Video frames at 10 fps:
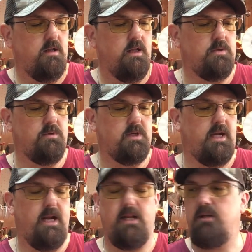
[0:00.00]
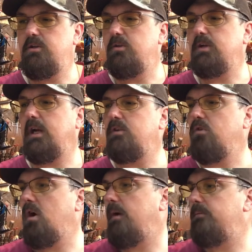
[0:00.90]
this one's a candidate too. So I got to
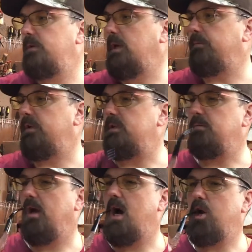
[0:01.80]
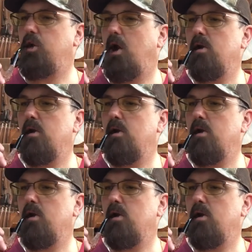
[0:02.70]
drop a couple of these blocks,